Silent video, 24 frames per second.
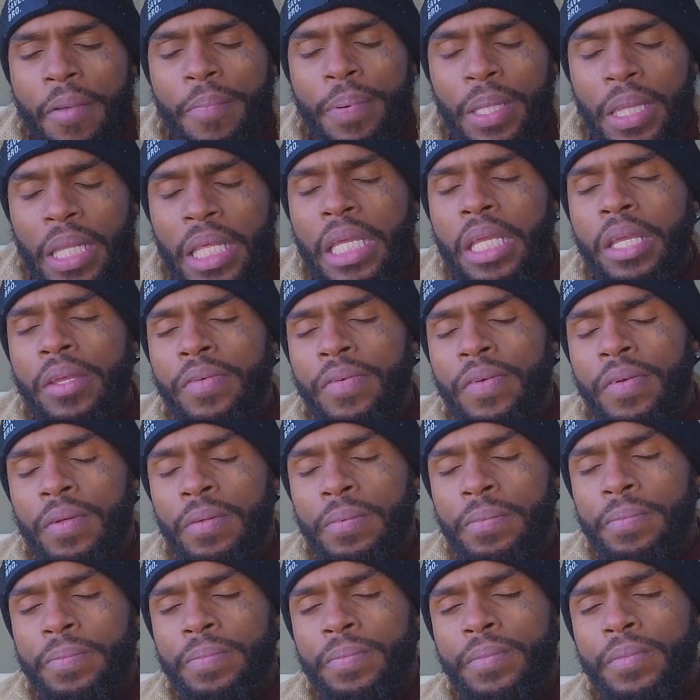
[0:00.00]
believe
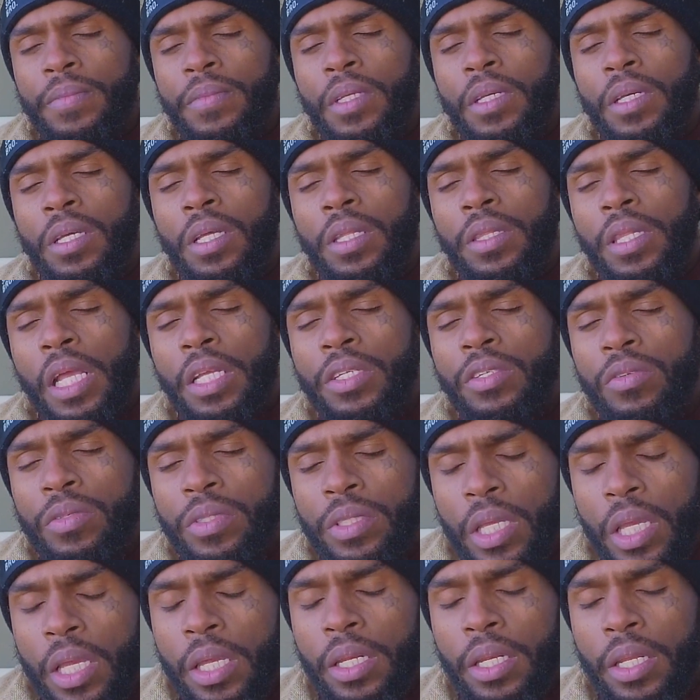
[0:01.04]
that you
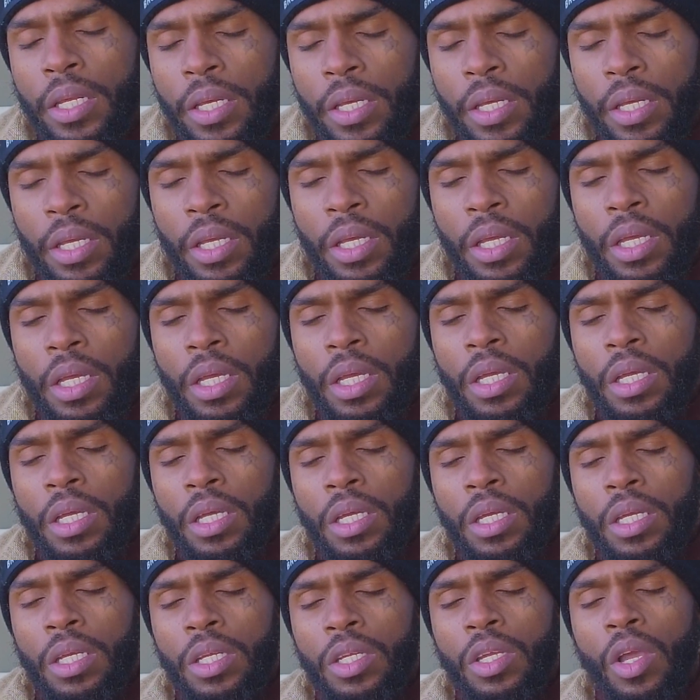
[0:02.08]
sent
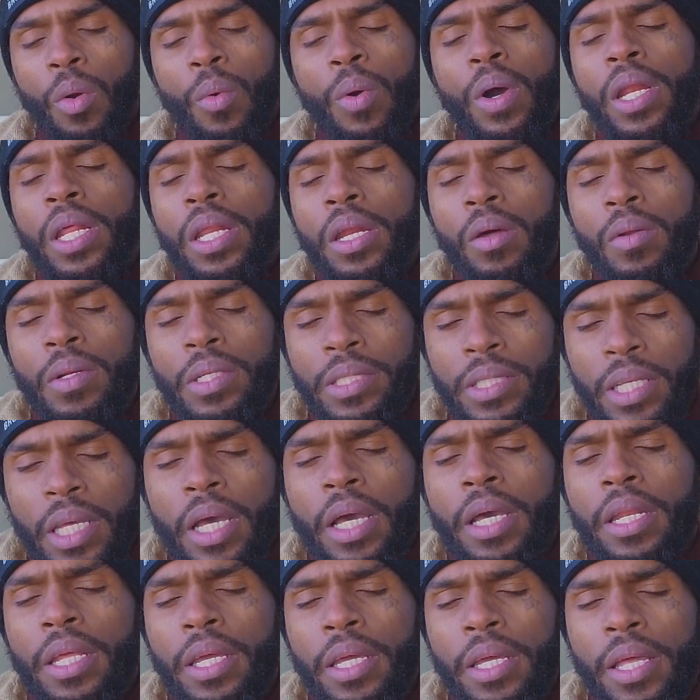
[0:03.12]
your one and only
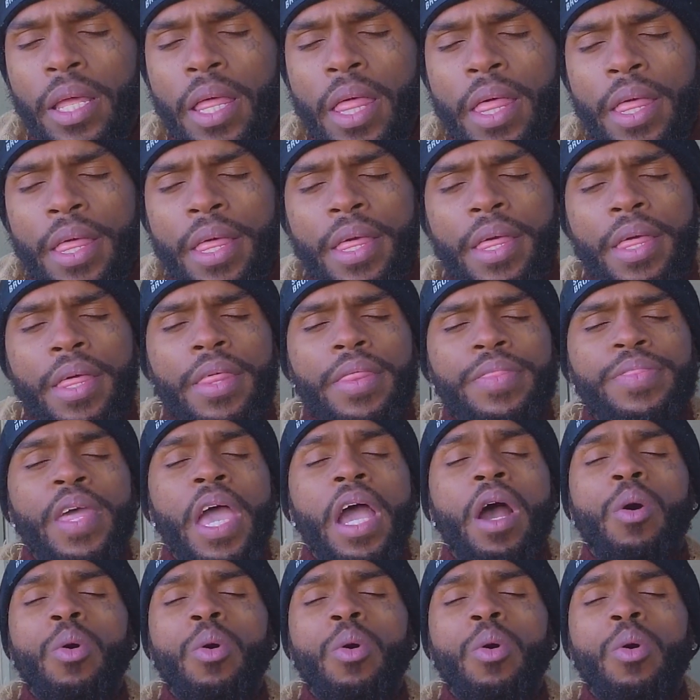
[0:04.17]
Son, that